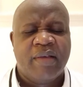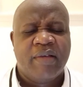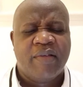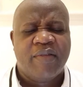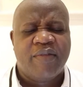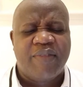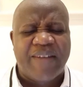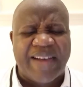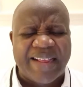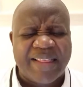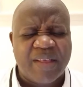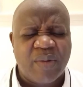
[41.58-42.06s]

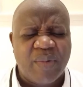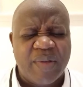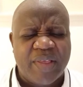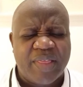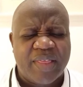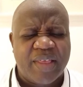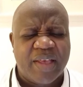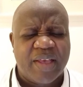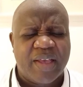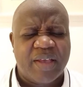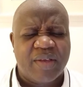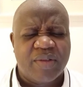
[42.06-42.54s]
Father, we
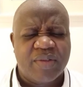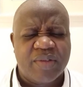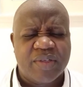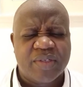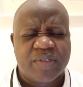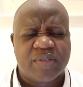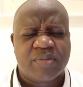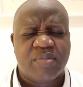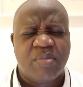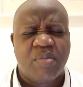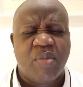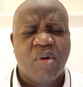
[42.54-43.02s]
thank you
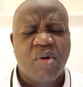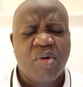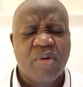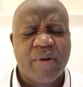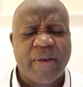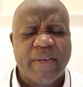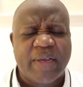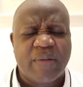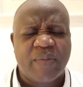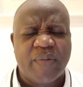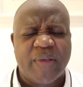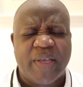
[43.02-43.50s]
this
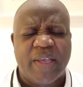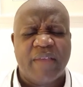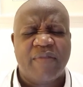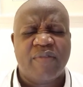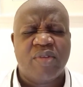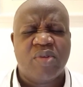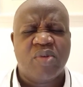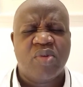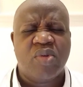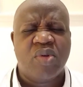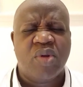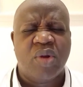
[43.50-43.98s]
morning. We give
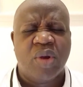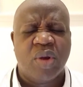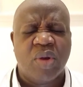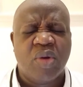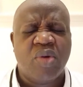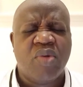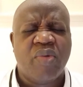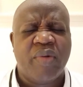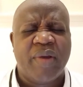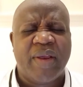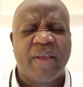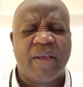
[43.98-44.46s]
you
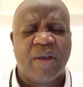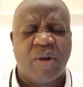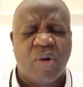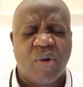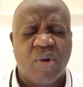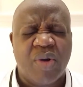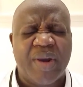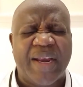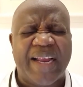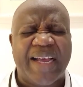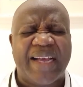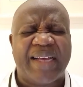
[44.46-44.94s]
glory,
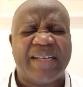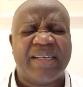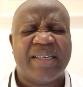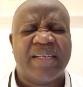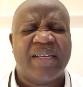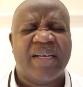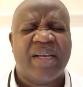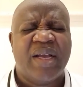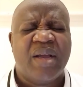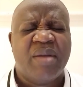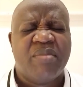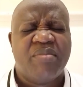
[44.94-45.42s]
honor,
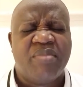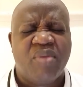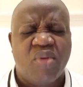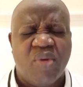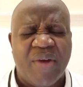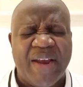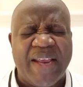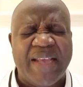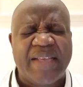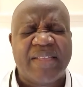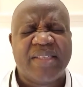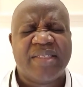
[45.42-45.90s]

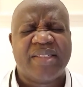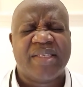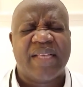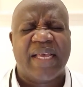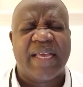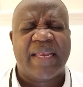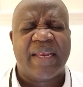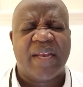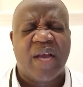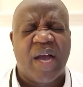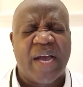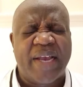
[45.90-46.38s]
praise,
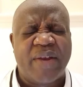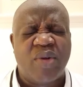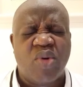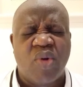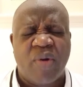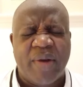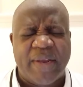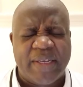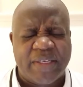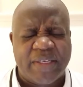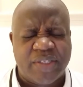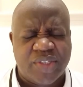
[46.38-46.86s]
and
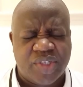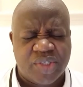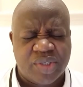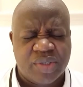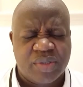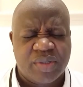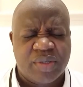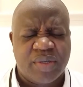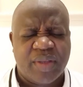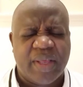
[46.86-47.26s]
adoration.